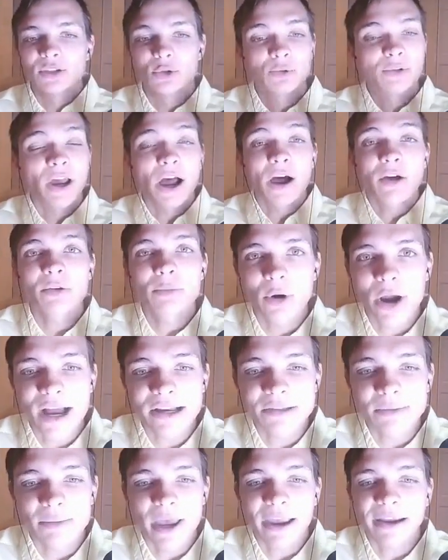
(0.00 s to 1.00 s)
You tell the
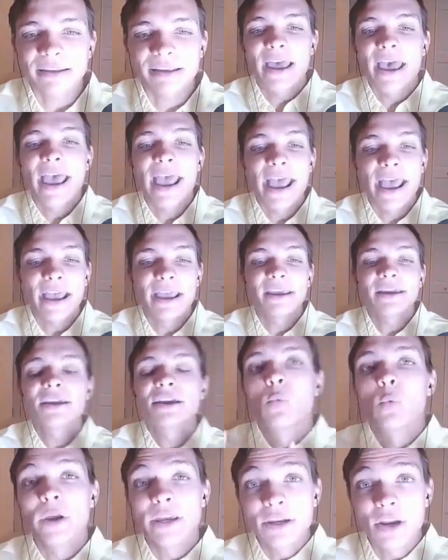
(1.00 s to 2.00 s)
prospect, hey,
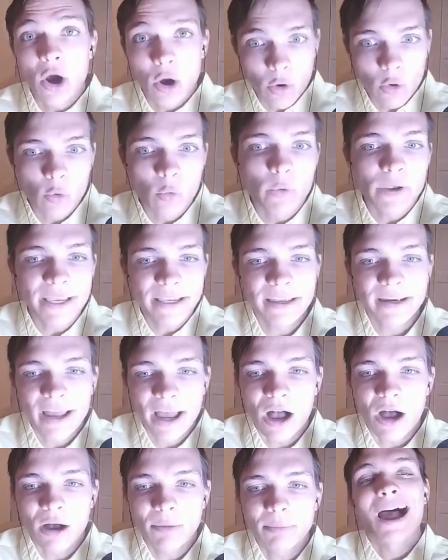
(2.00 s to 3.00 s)
we know who we can
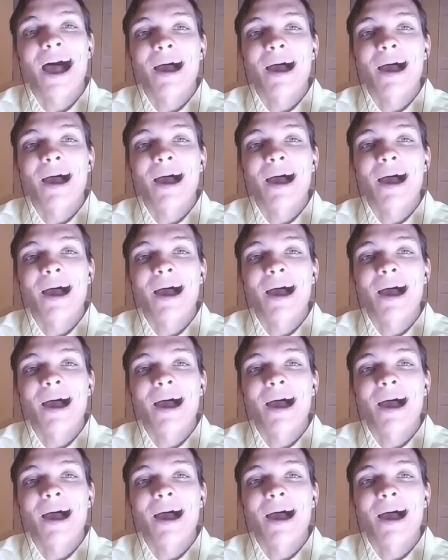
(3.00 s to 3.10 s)
help.